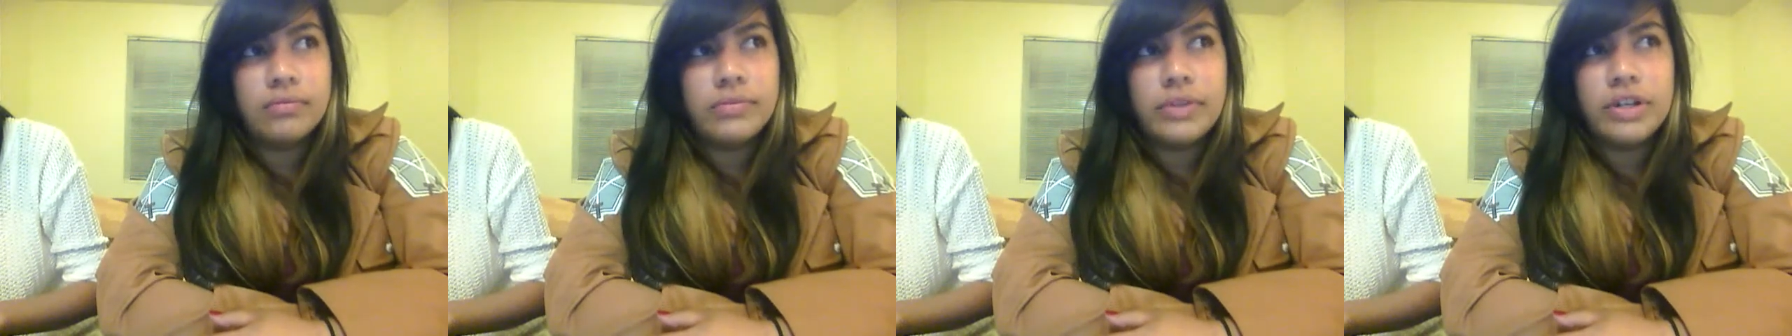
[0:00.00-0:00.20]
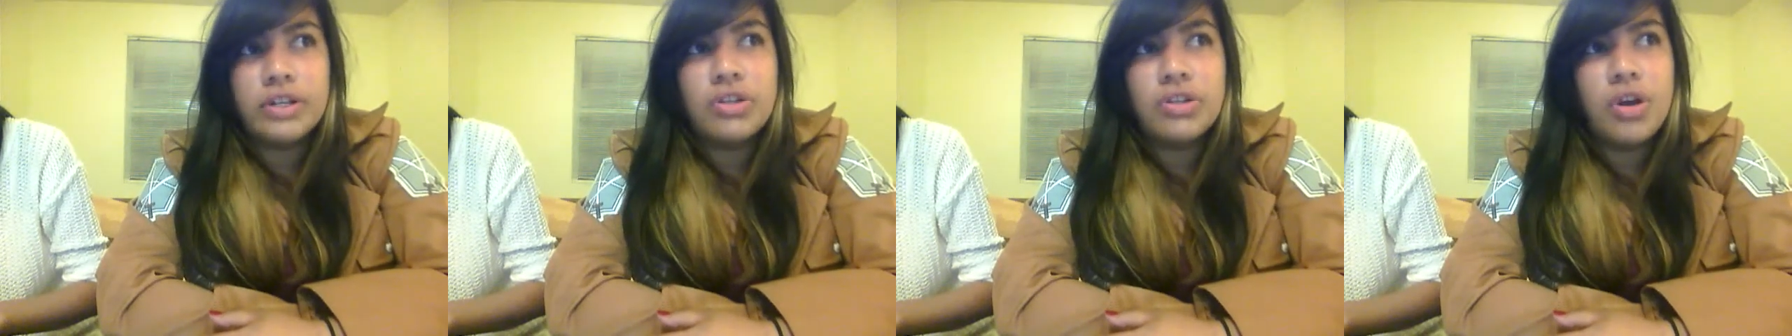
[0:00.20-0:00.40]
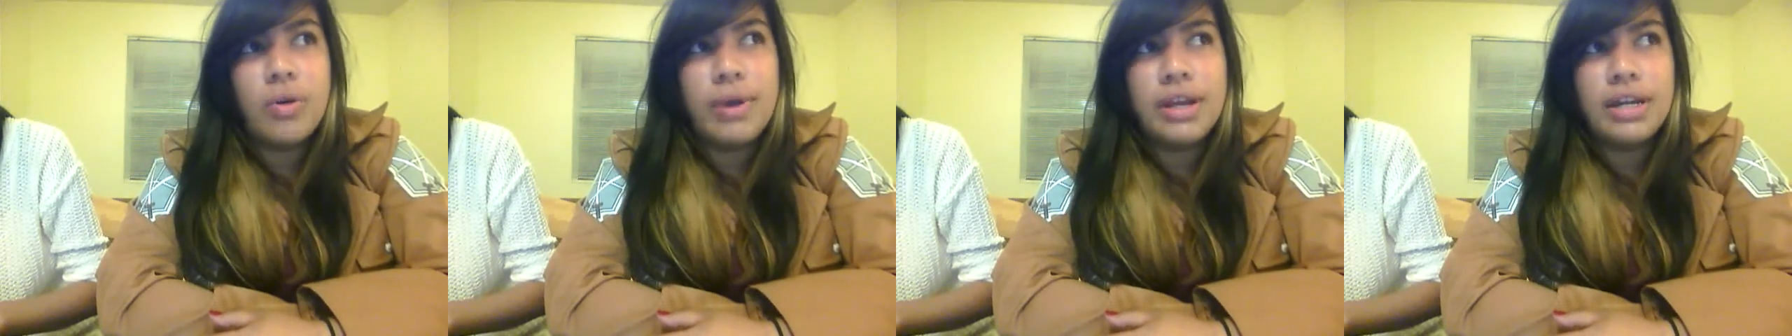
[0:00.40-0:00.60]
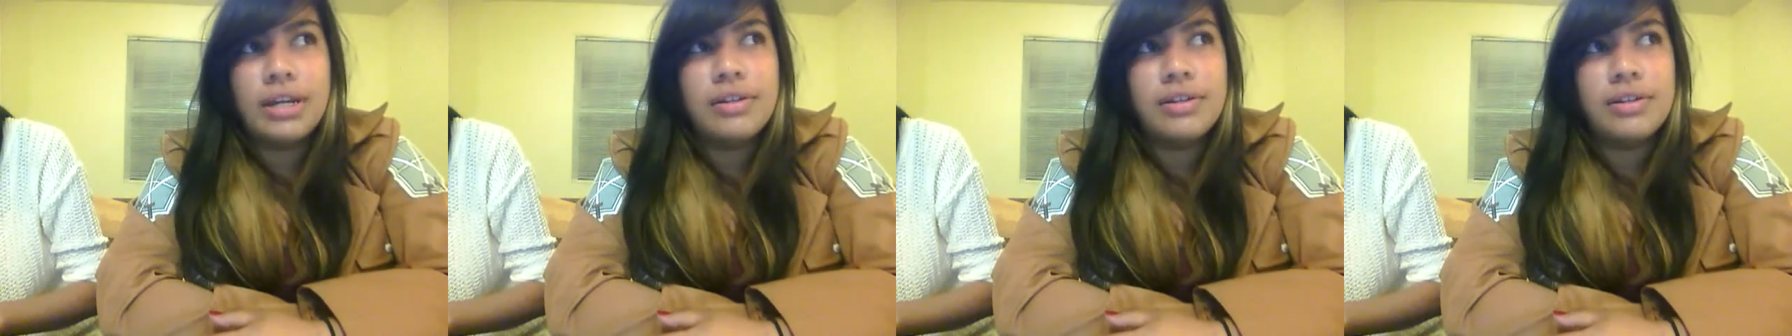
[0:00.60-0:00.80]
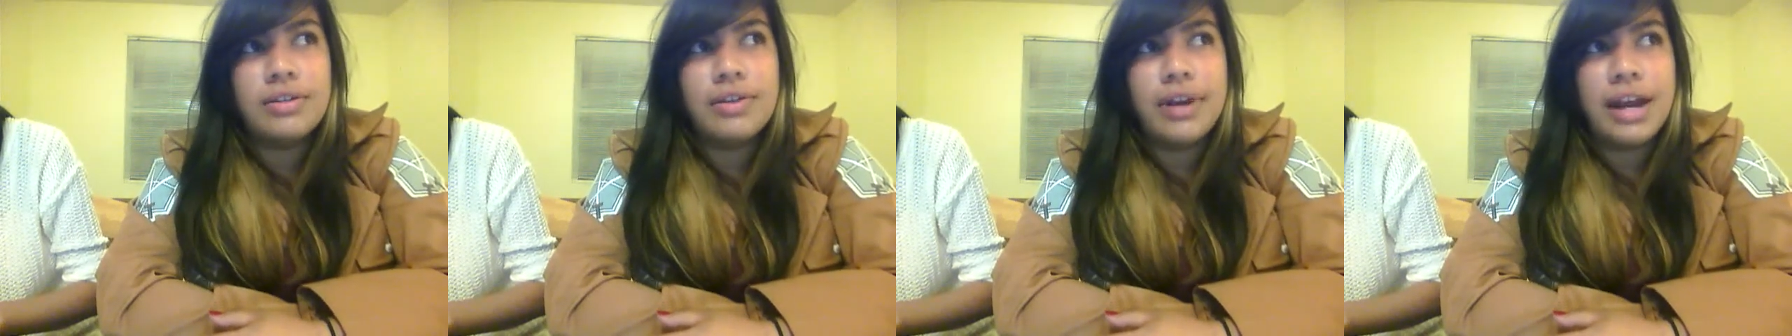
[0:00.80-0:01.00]
There's no way to
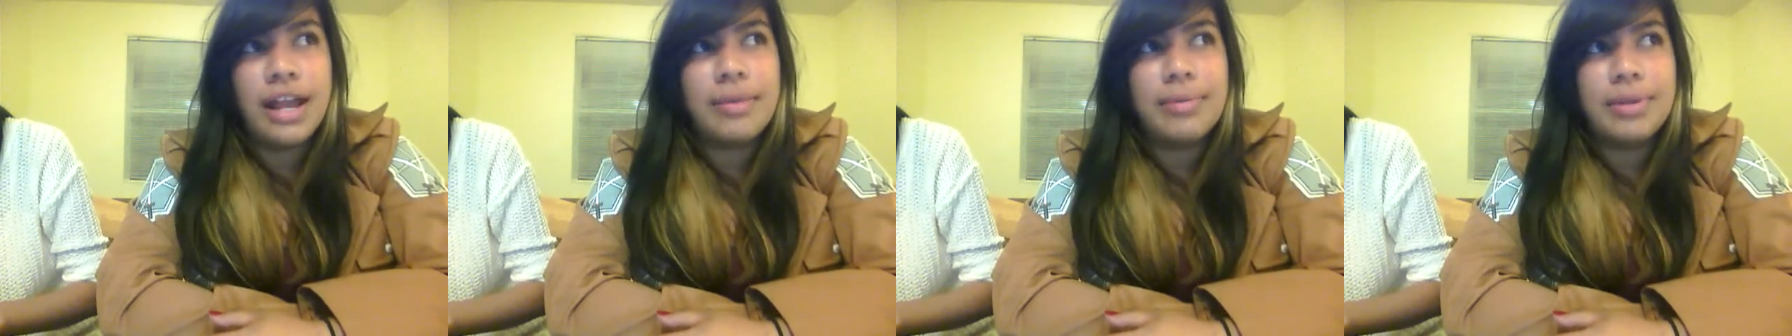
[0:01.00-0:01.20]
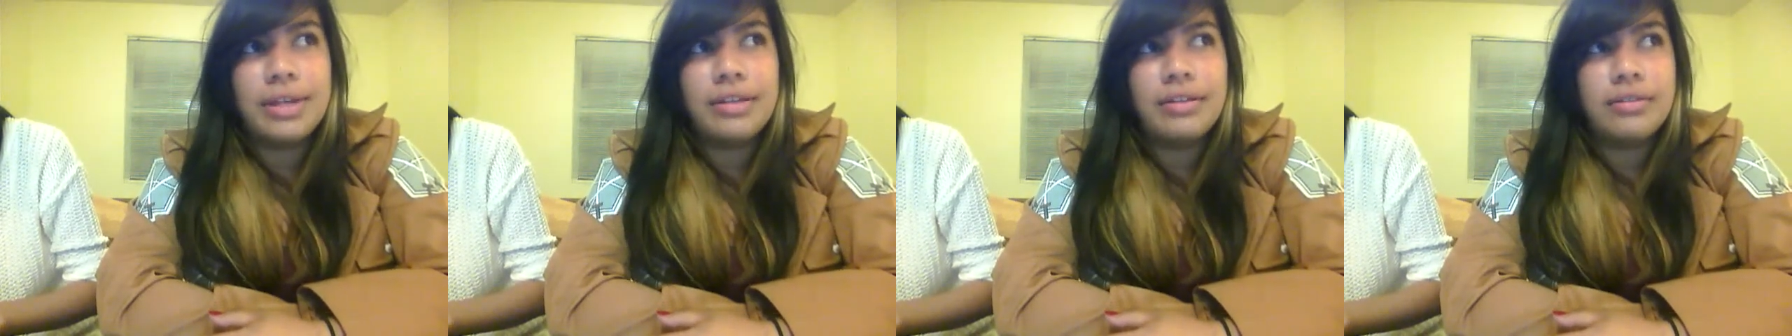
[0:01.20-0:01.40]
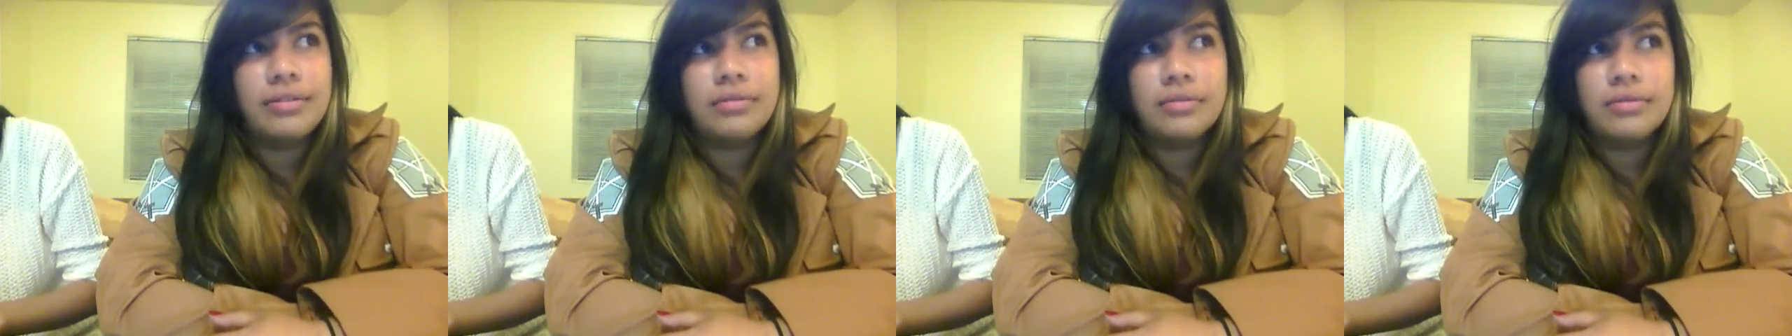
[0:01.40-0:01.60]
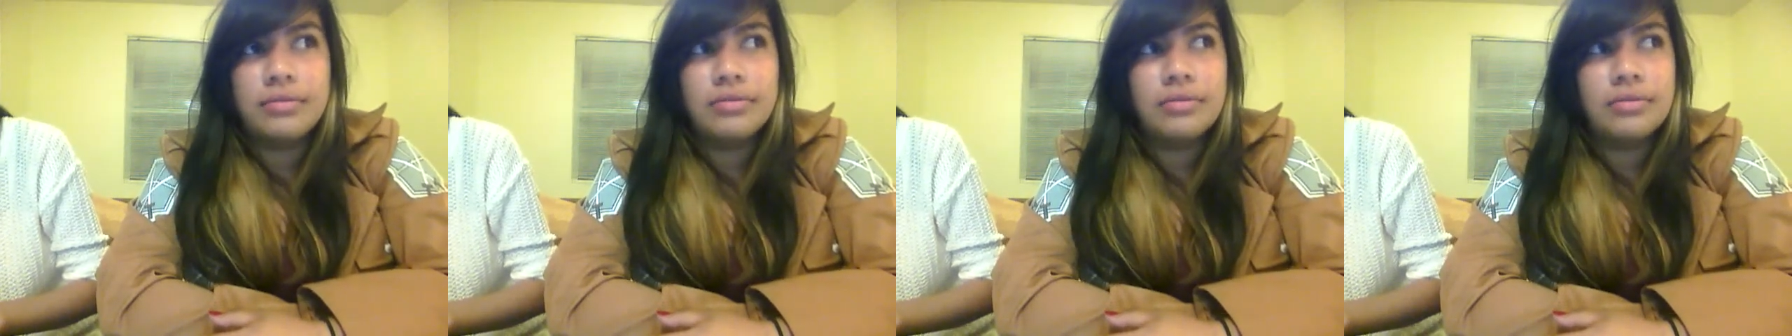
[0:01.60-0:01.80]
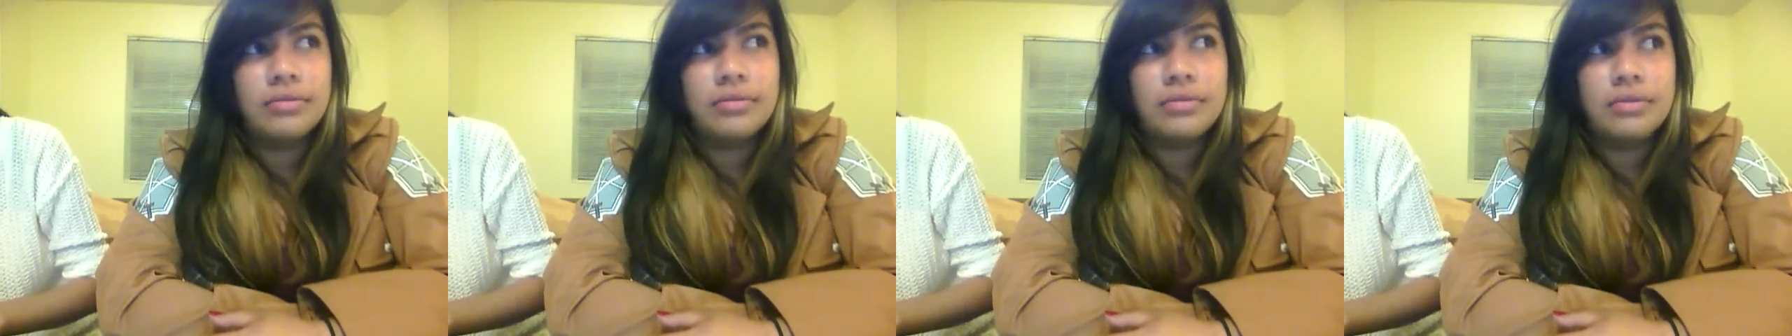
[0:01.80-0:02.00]
describe it.
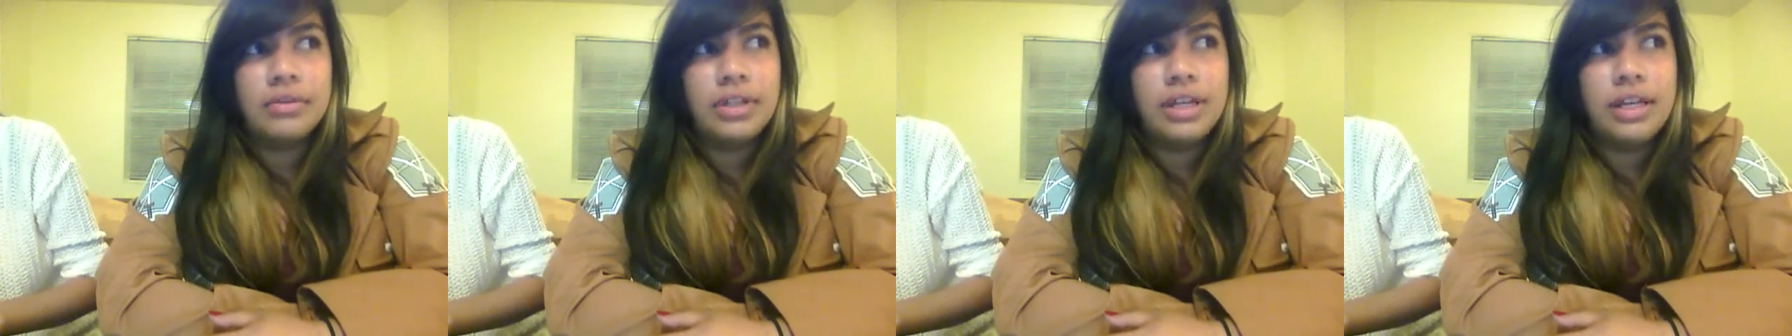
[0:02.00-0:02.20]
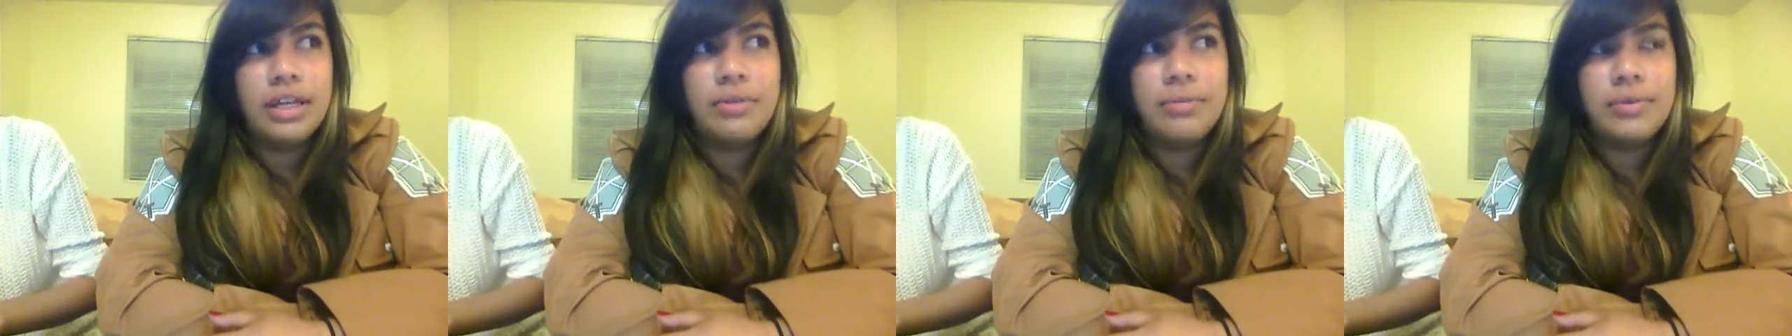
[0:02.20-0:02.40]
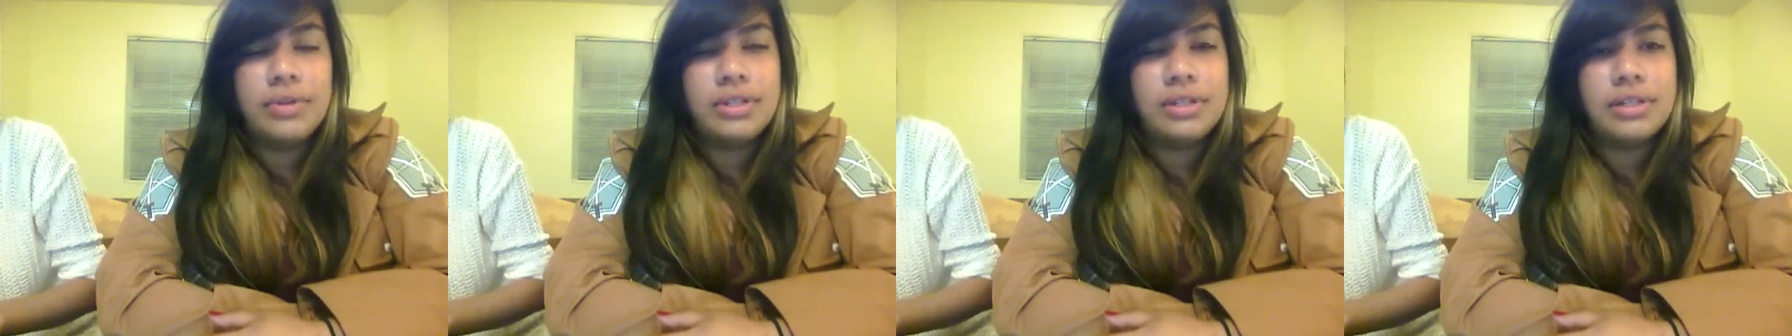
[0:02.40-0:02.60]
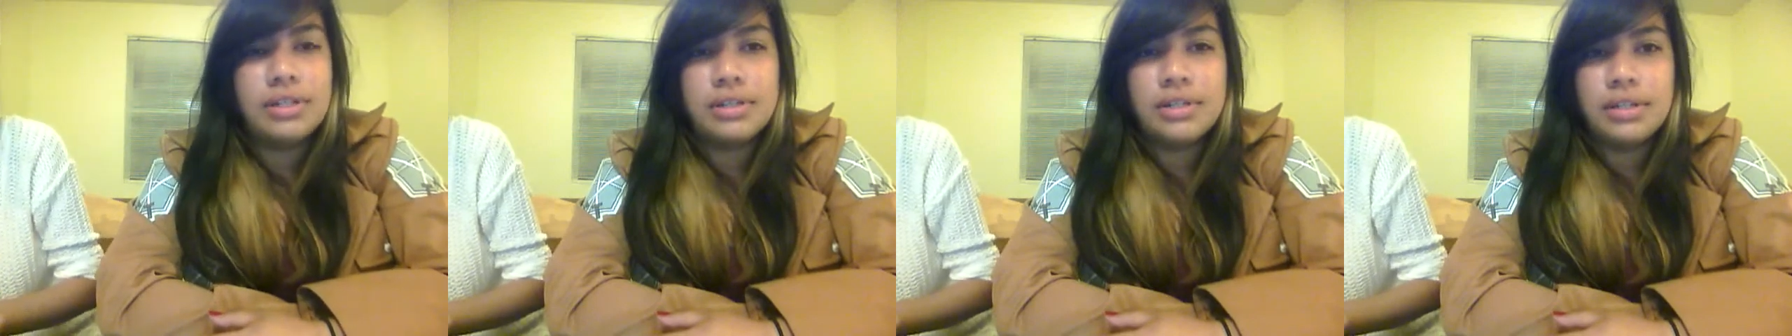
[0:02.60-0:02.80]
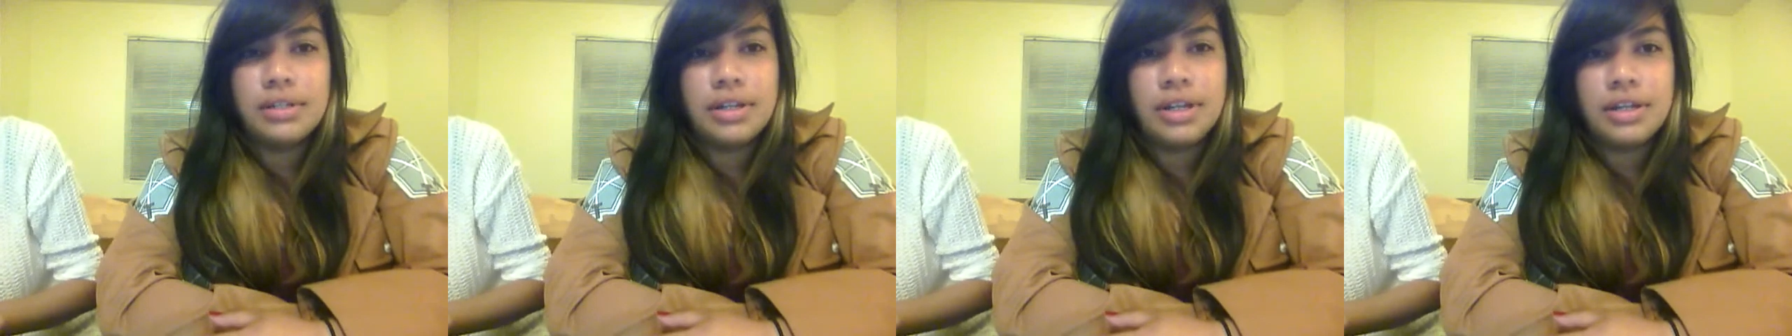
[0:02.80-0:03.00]

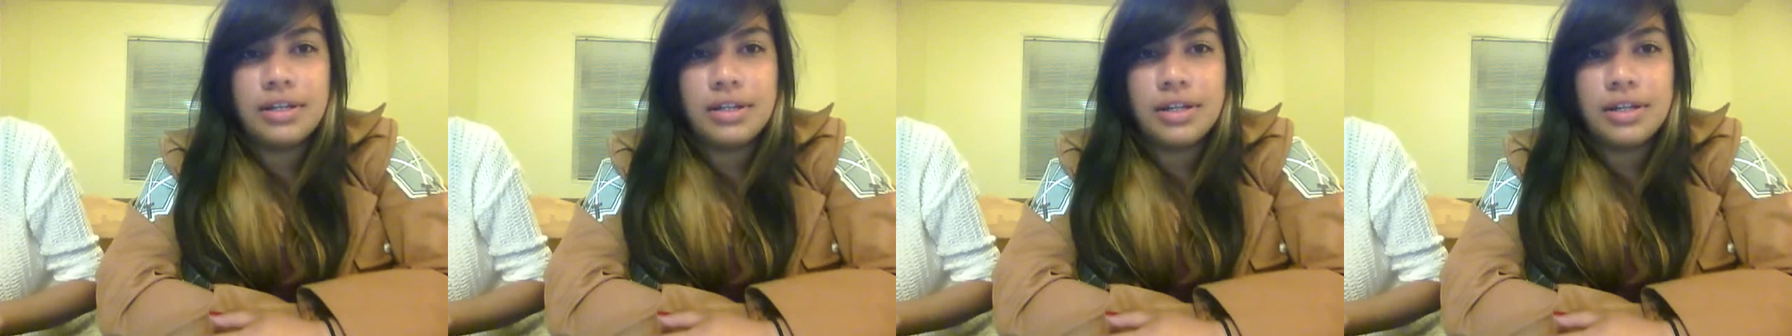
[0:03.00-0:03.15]
It